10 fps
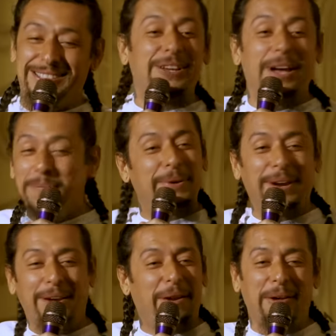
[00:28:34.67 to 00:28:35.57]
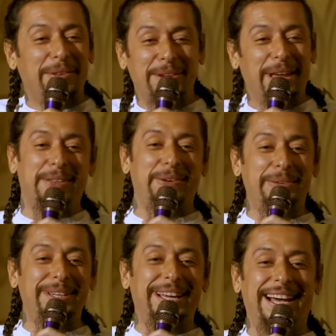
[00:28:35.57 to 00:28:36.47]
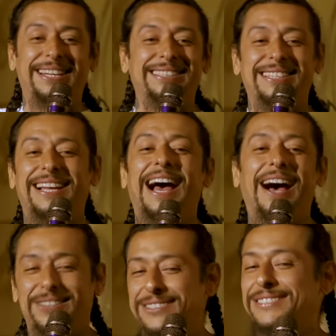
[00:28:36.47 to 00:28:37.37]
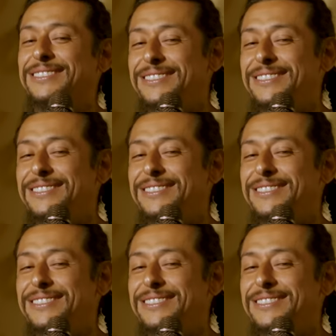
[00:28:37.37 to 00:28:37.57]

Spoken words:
So I put on all the leather we had in the house.